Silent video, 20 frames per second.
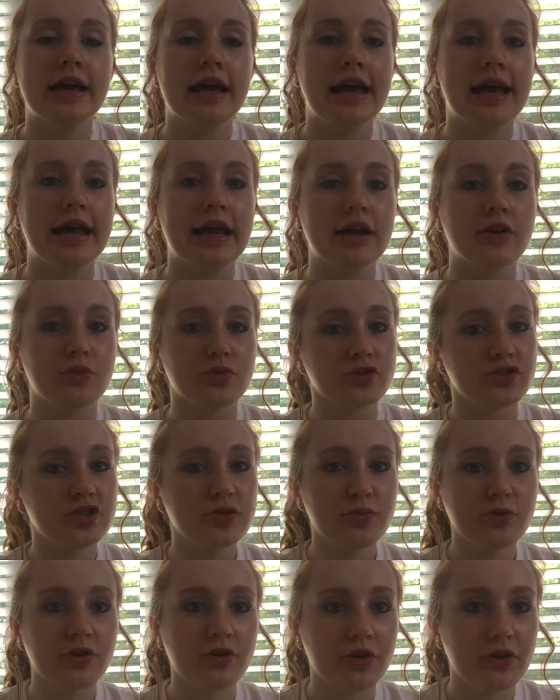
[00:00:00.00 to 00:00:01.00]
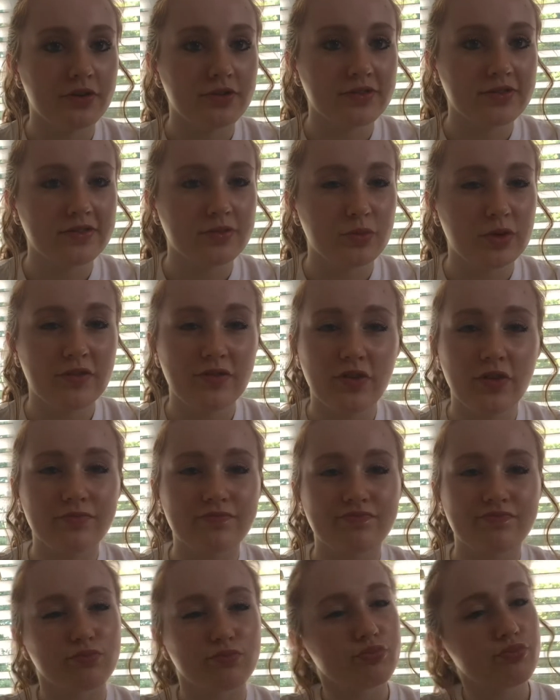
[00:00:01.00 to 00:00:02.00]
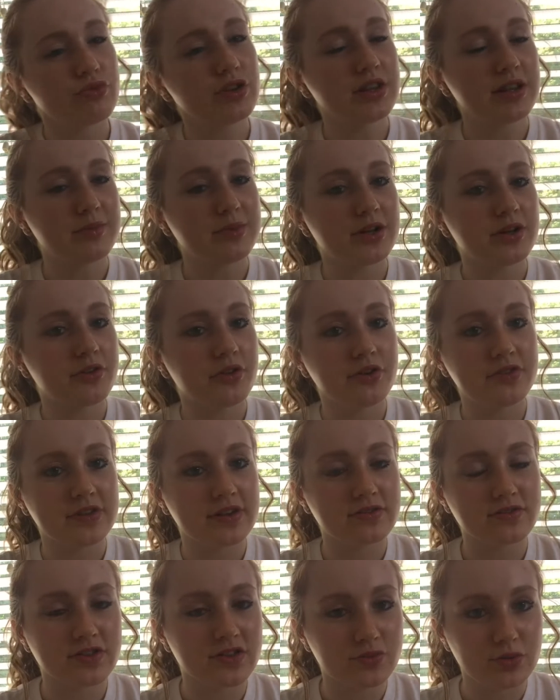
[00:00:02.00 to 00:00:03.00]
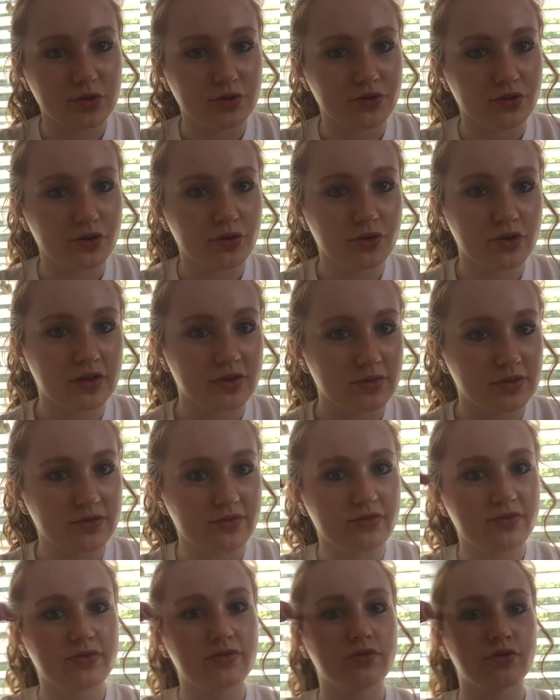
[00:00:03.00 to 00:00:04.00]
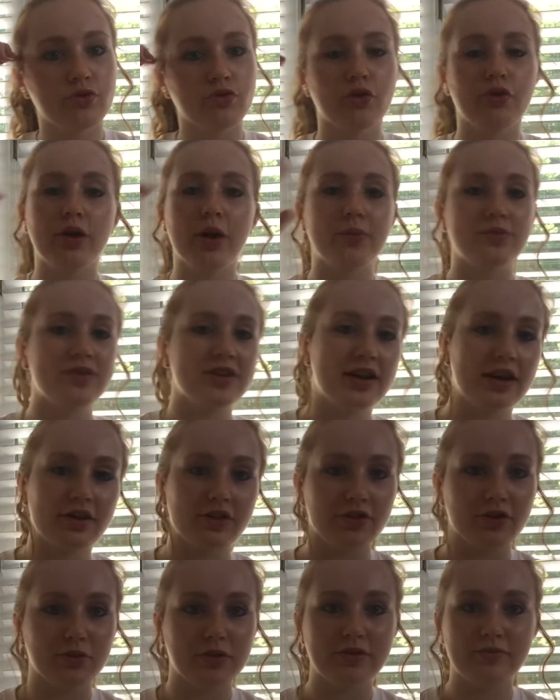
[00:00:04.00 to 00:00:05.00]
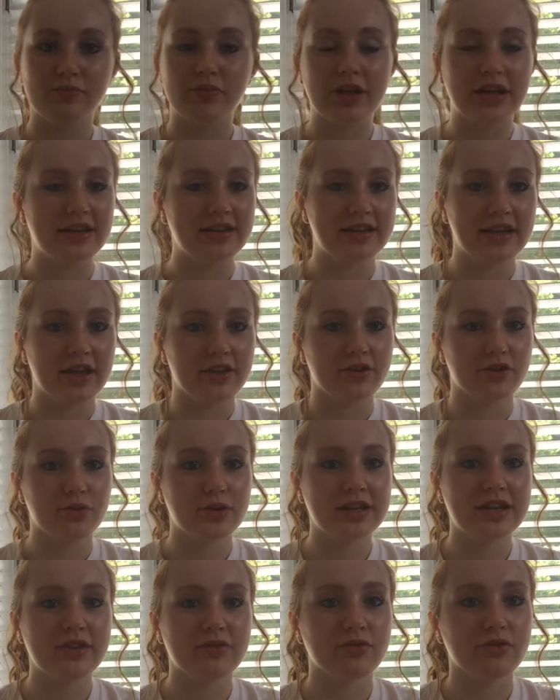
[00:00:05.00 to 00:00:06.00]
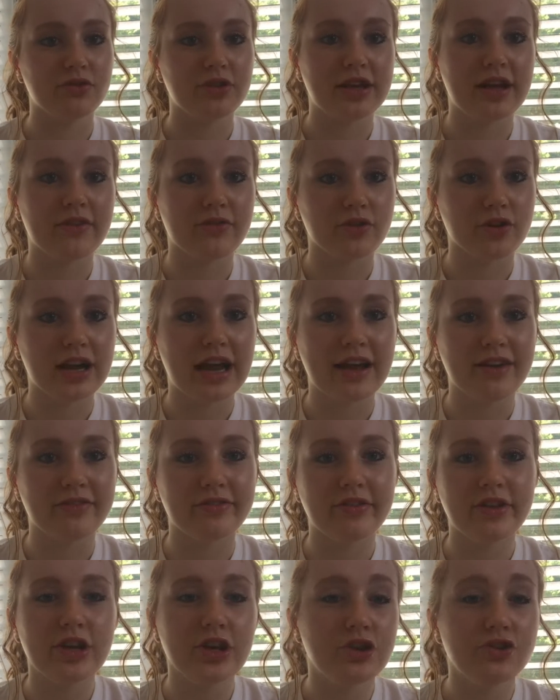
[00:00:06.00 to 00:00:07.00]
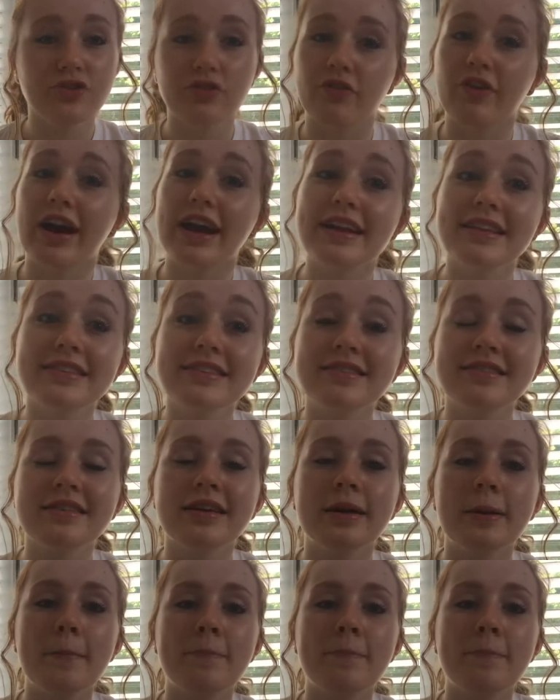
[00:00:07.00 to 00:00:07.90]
And we're super close. We've really been close ever since we were little because we've grown up together, we've played together. We didn't really ever have huge fights.